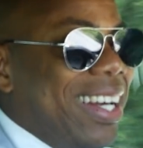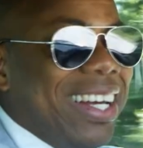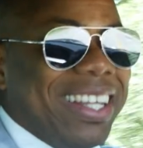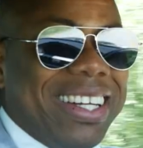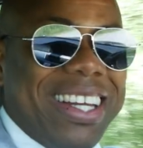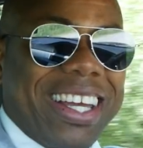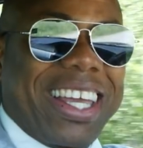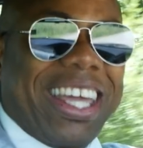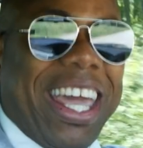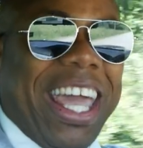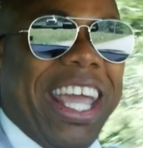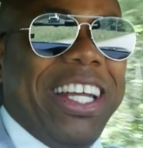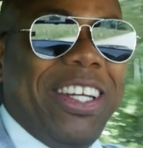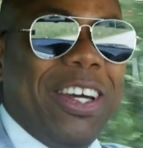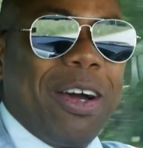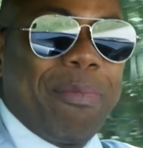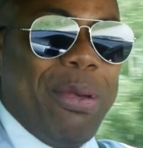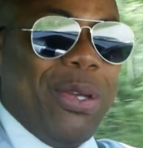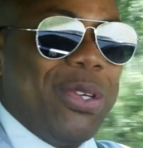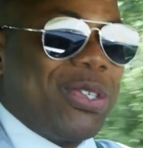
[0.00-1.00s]
The
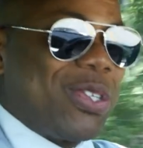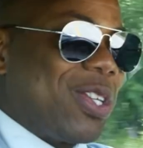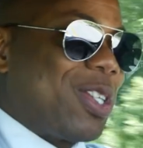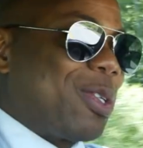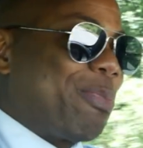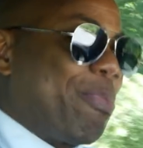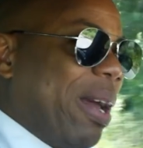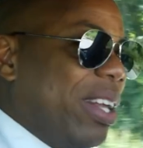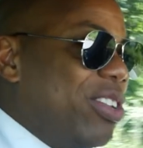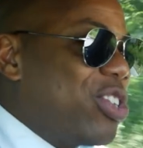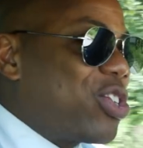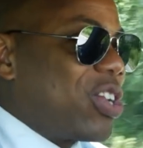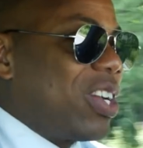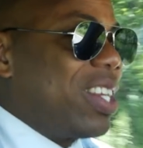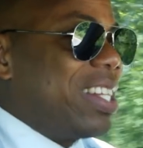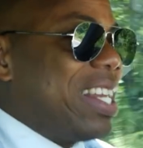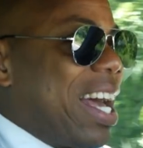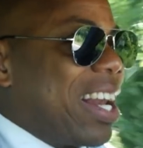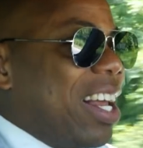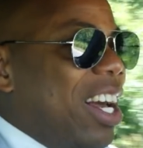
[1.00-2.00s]
KW
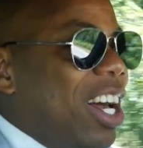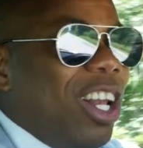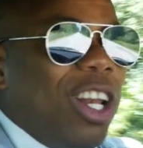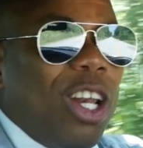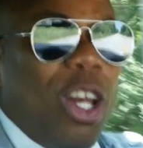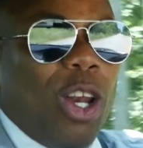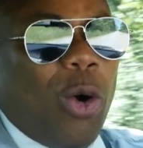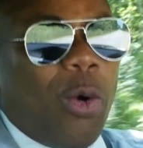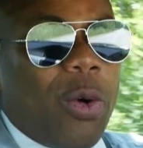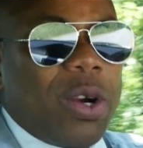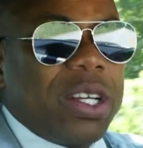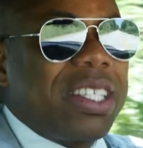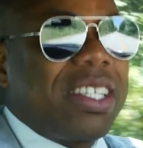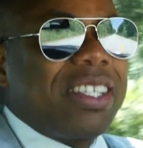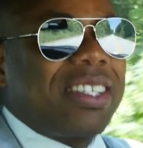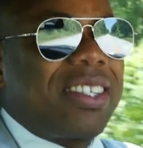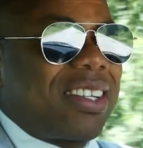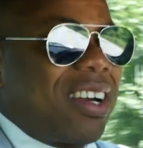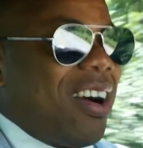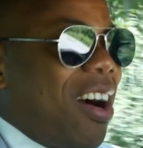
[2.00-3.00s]
suspension that lowers
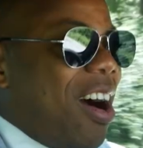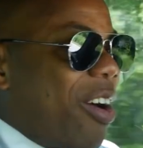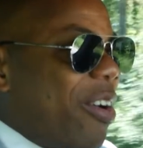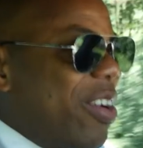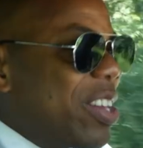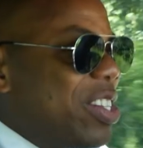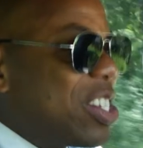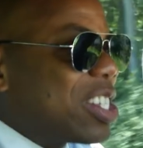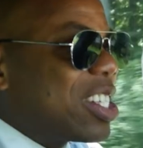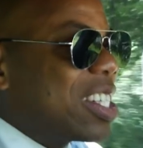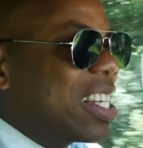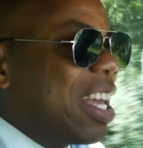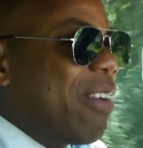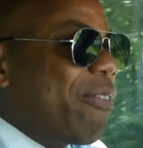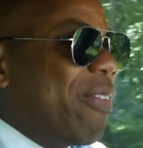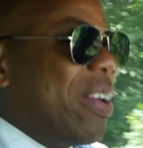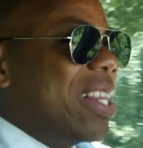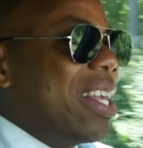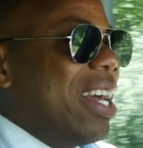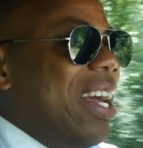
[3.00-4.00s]
this car and just
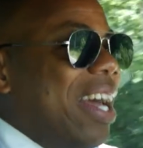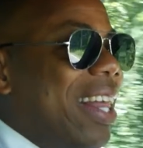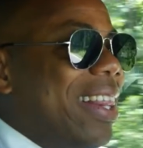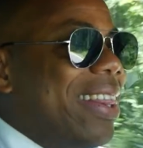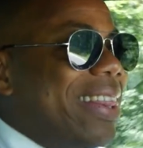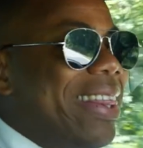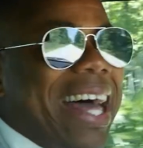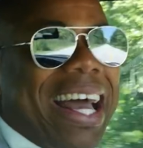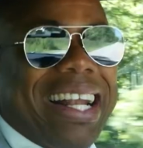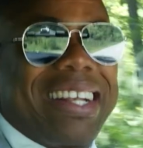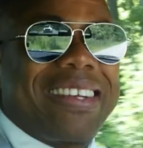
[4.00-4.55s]
give it that,